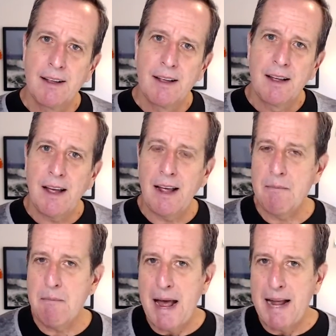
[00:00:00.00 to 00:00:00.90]
and
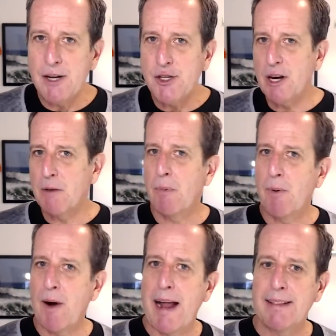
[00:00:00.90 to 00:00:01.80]
manage their
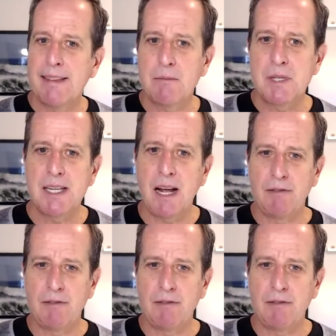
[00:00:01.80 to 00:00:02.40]
brand themselves?